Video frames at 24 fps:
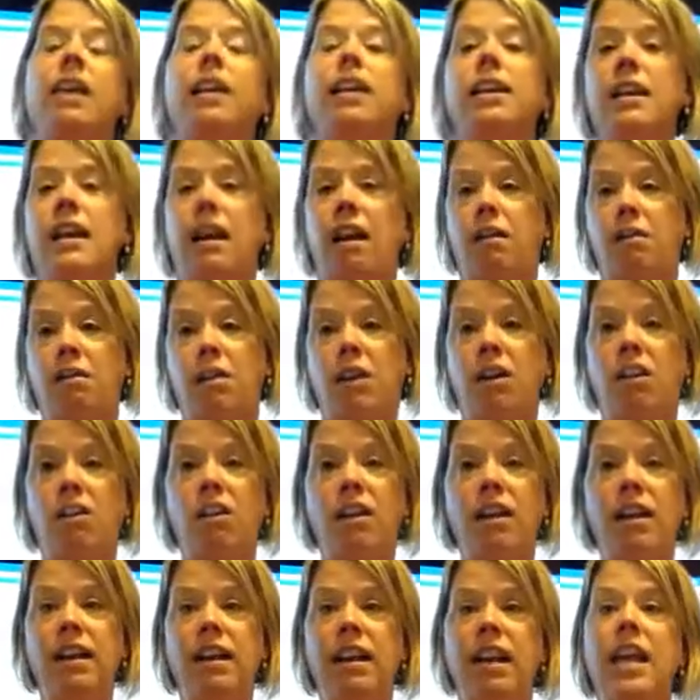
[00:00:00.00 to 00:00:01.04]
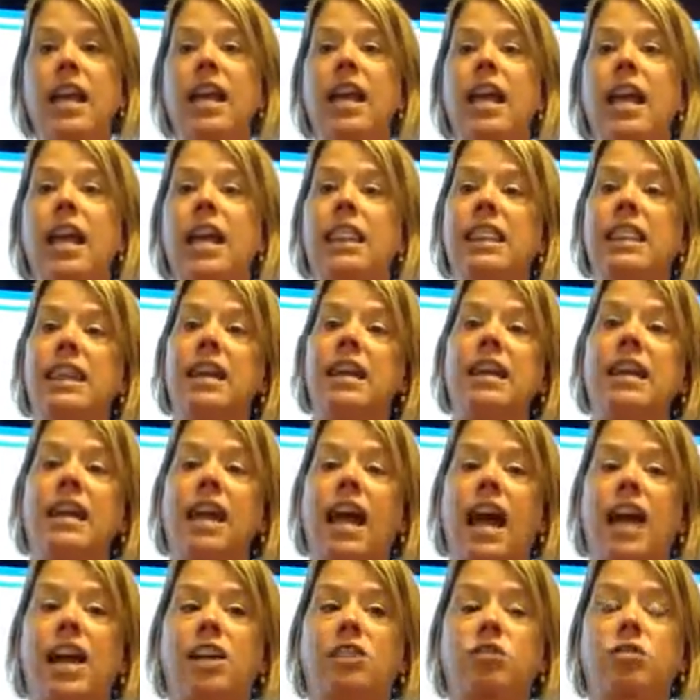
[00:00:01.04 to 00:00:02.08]
counting on, and then
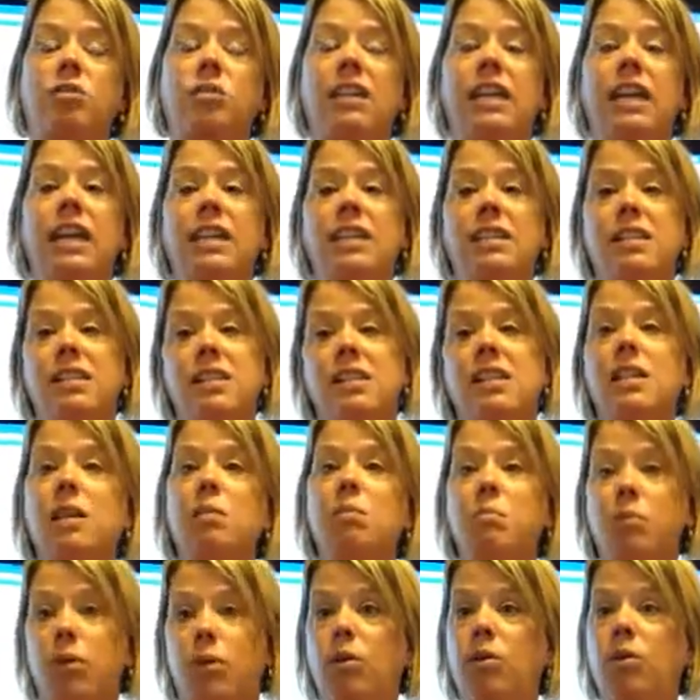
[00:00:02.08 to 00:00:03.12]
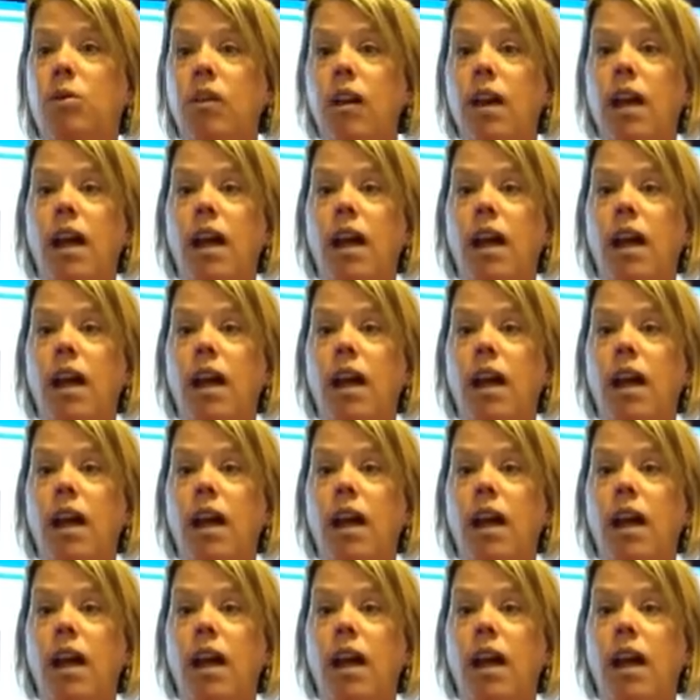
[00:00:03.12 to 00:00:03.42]
actually a symbol